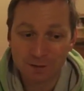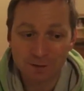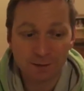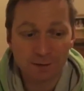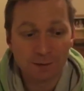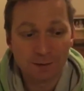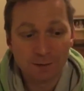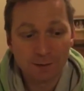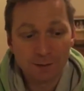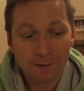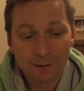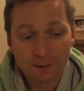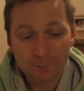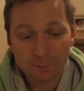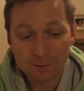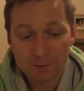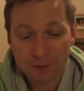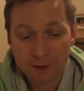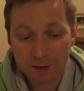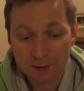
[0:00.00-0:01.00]
I'm
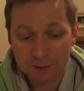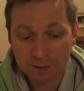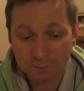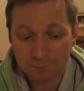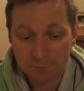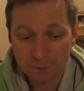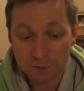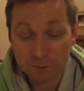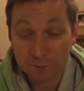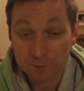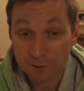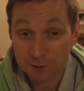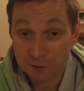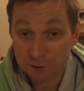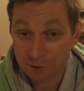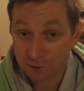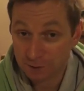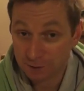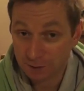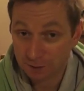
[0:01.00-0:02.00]
not saying that most
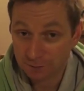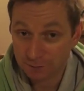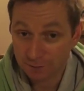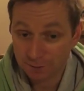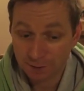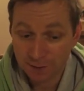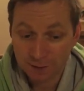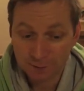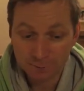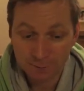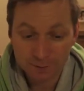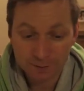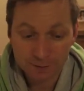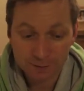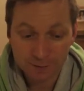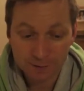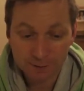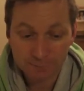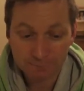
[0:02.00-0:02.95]
magicians don't do that, but